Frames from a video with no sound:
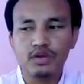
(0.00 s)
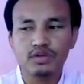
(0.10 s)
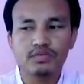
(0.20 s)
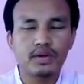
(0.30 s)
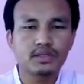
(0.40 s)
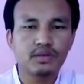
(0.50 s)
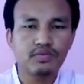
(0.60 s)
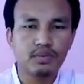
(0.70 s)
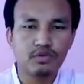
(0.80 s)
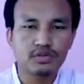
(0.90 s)
So first and
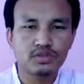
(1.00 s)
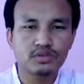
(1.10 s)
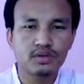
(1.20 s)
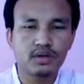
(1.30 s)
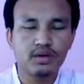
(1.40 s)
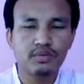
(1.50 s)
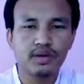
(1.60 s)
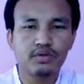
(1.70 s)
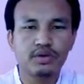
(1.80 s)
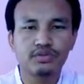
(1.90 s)
foremost, we
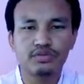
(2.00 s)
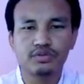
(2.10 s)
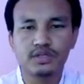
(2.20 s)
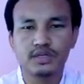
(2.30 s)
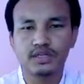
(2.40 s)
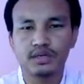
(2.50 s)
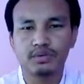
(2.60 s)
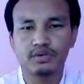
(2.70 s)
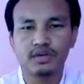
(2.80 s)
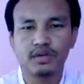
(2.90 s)
are going to discuss
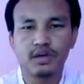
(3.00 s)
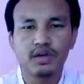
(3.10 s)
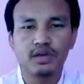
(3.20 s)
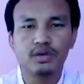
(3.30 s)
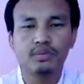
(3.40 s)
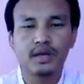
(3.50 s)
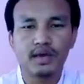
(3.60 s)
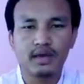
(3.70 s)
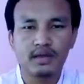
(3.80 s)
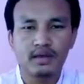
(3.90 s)
about the human
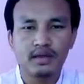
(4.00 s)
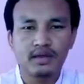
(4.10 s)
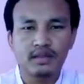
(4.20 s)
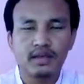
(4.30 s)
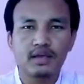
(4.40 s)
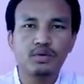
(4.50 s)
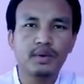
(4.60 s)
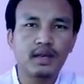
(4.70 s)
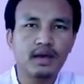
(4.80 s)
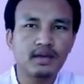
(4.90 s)
eye. The
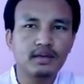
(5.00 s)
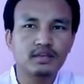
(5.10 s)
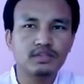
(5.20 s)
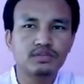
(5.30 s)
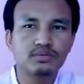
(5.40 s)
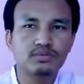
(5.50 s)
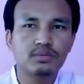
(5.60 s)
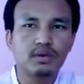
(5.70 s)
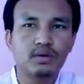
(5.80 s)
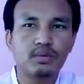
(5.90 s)
human eye is
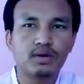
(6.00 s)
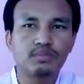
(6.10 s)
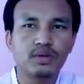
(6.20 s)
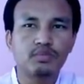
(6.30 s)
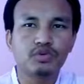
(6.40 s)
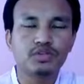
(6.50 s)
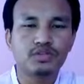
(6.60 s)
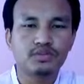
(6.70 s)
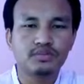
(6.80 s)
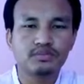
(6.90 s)
one of the
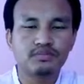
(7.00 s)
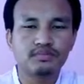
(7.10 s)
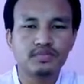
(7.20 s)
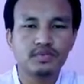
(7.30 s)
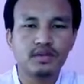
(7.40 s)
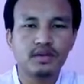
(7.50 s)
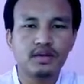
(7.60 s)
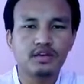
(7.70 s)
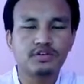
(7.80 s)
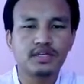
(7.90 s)
most
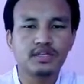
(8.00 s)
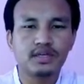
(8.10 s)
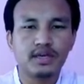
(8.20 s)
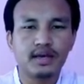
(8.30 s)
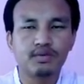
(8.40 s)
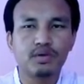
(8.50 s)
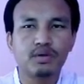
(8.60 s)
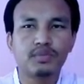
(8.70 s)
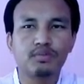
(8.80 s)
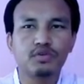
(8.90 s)
interesting and one
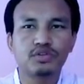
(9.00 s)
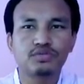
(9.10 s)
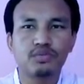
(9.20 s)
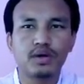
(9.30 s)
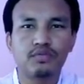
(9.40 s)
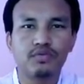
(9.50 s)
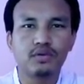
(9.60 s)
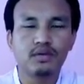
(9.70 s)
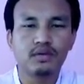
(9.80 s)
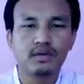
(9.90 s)
of the most
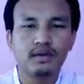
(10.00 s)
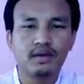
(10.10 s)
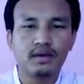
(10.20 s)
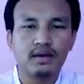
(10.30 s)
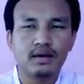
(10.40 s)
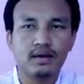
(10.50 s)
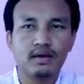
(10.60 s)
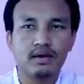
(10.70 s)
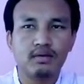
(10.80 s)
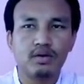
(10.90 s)
wonderful
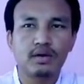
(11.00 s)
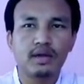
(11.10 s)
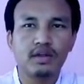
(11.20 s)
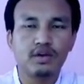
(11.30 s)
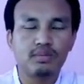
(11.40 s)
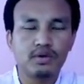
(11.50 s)
organ in our